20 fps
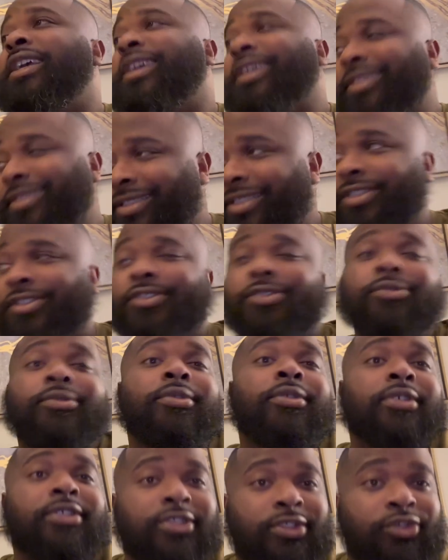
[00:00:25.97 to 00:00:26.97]
sent
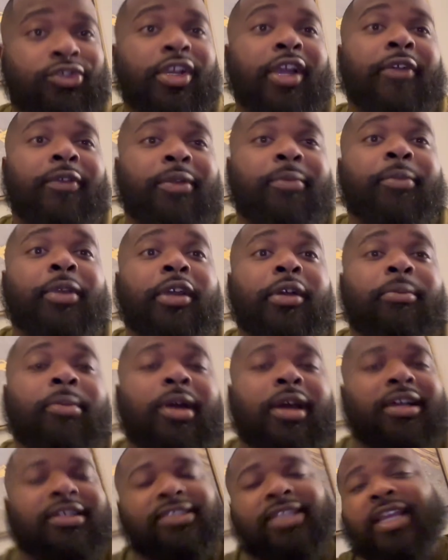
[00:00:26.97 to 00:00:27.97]
you to Traveler
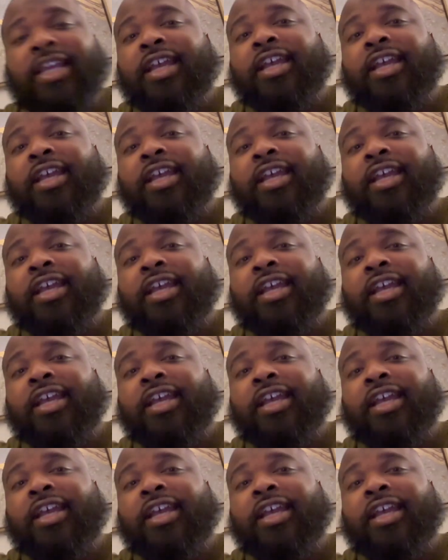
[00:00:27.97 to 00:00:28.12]
Mailbox.